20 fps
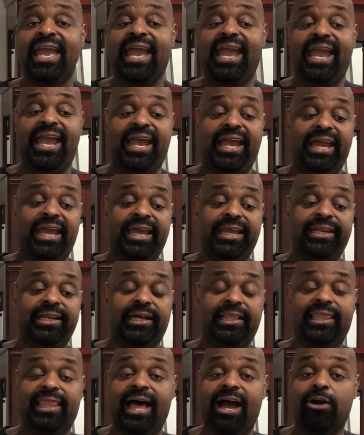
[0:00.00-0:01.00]
and
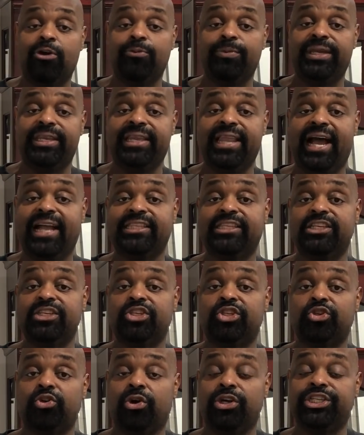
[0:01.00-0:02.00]
allowing me not to
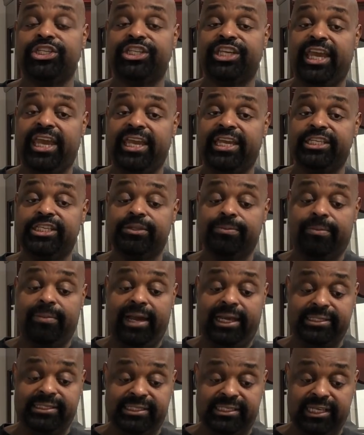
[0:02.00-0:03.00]
shortchange
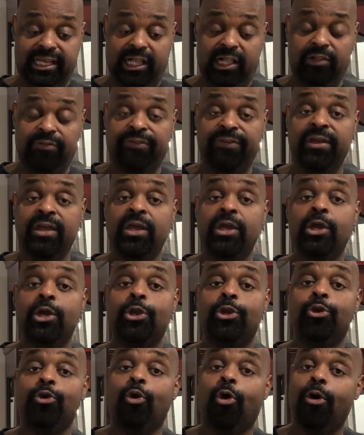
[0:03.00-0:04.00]
myself
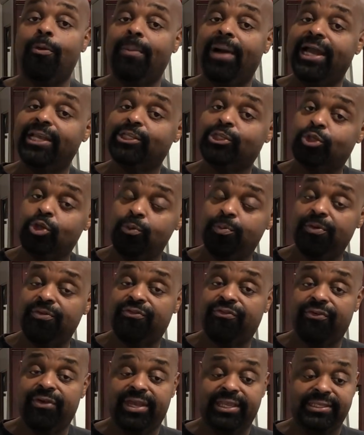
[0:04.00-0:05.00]
nor my super
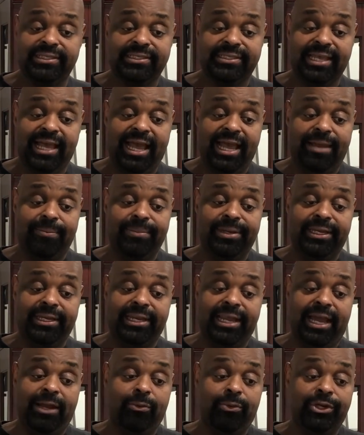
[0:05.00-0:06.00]
friends. I mean,
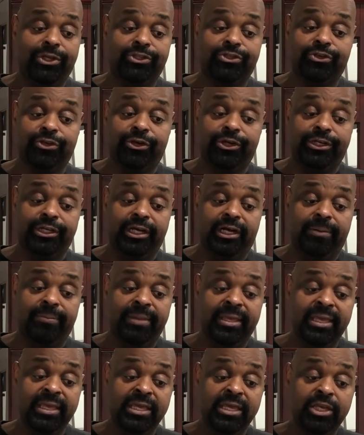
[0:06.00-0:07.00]
I would have turned
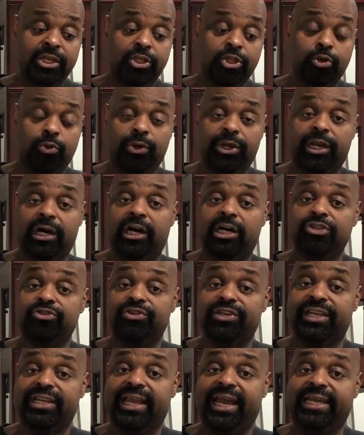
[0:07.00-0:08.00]
up doing
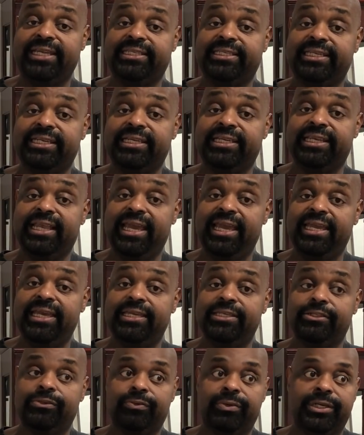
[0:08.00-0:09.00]
119
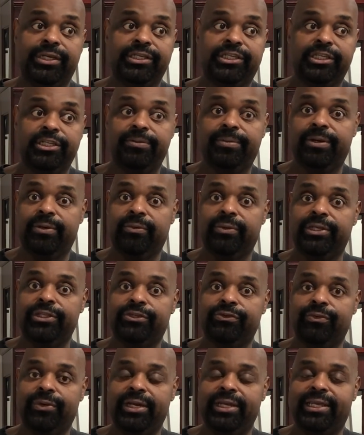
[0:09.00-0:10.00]
days when it should have been
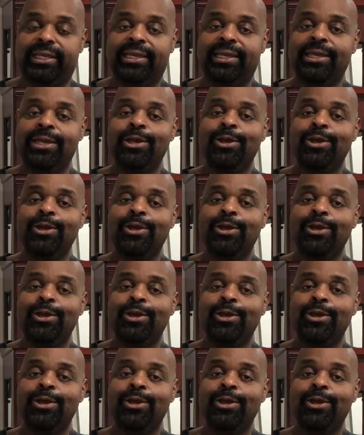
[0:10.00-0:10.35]
120.